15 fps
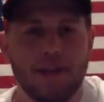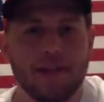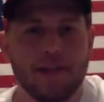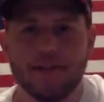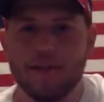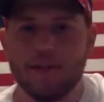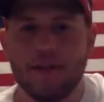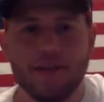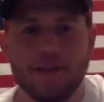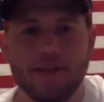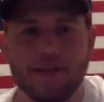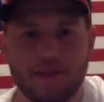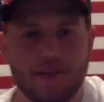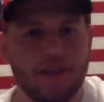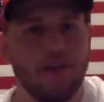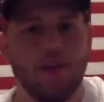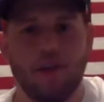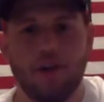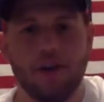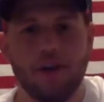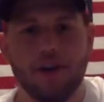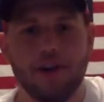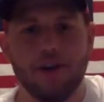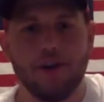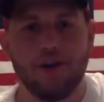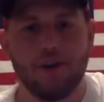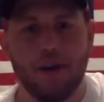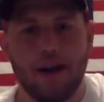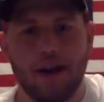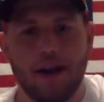So they still aren't going to do it
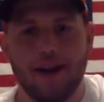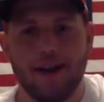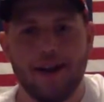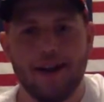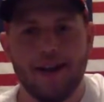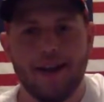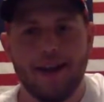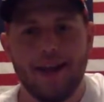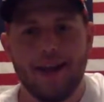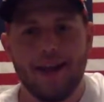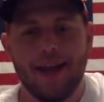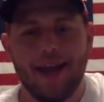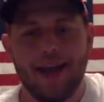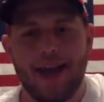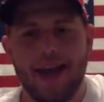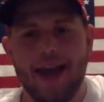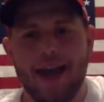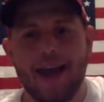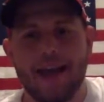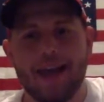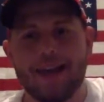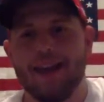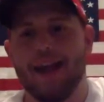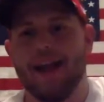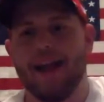right. And